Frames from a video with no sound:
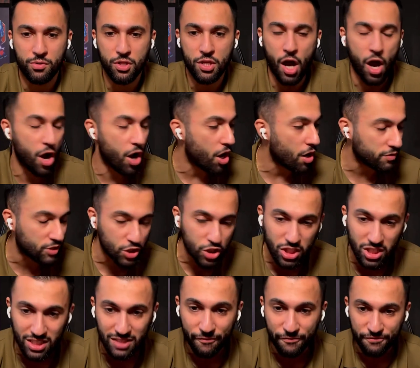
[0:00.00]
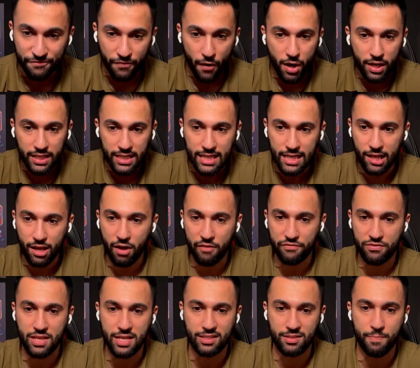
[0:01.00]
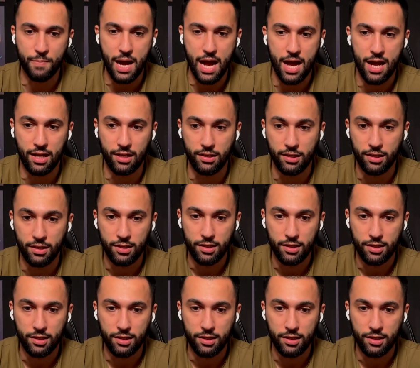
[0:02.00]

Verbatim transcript: Oh, I just fucking love this man.